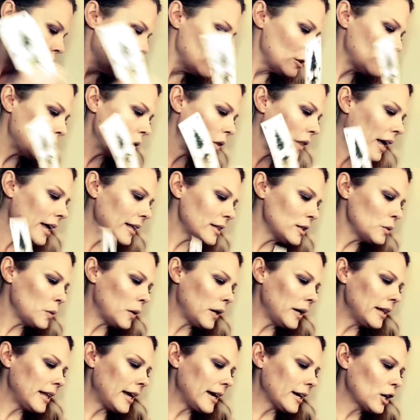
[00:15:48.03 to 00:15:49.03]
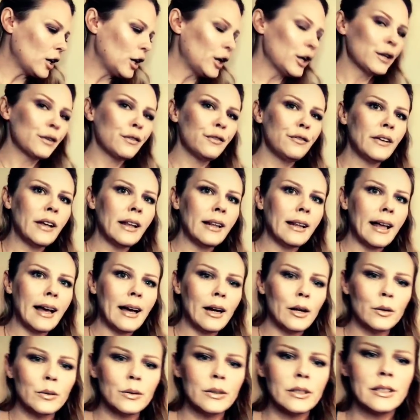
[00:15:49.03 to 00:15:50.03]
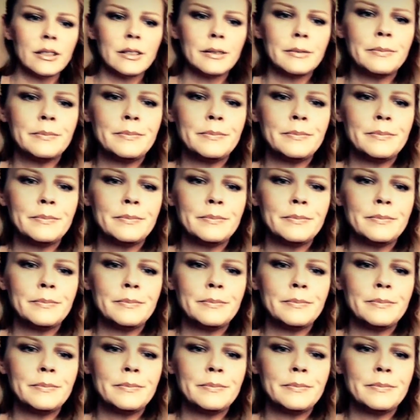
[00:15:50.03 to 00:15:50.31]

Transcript: So that's why that card fell out